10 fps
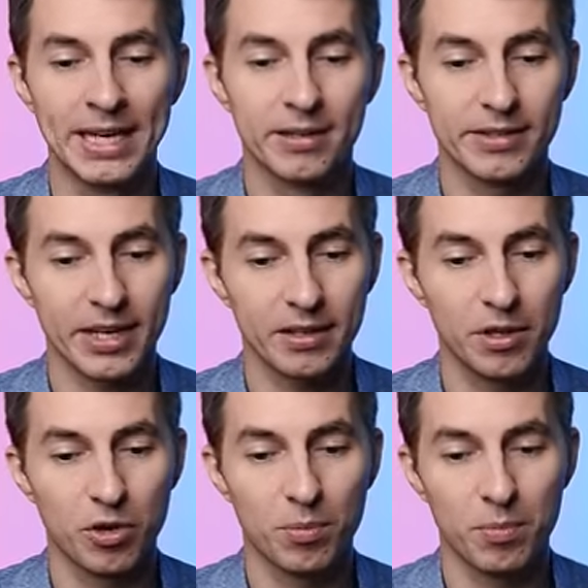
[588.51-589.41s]
Secondly,
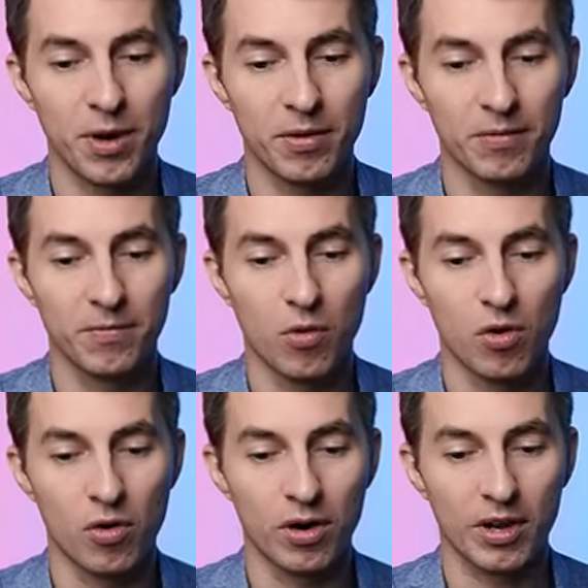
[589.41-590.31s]
you're preparing
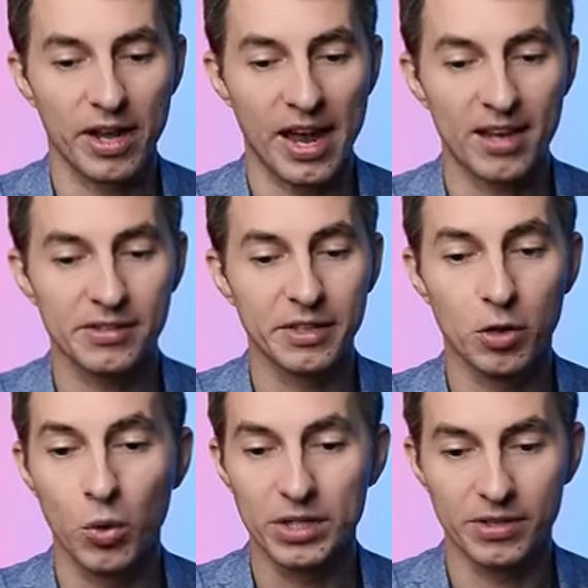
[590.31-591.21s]
for castling
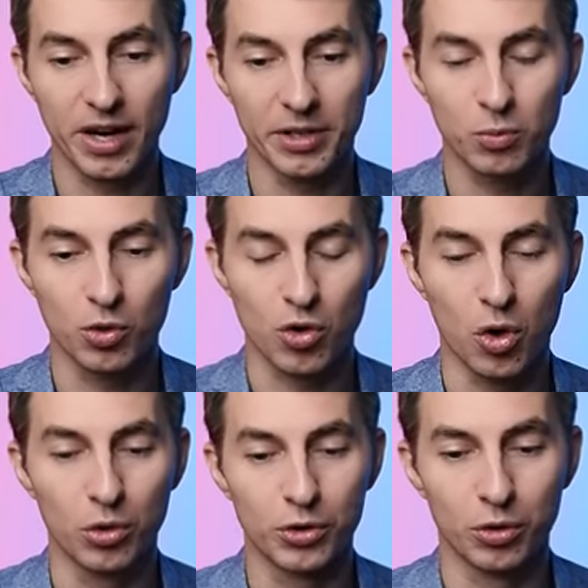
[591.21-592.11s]
queenside, which
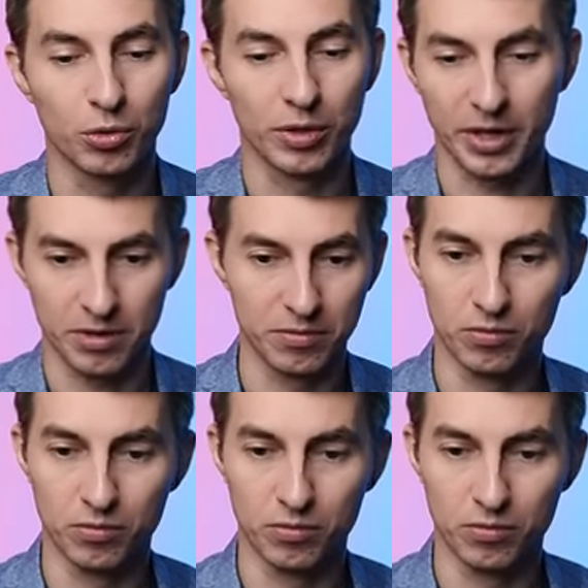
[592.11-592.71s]
also, like,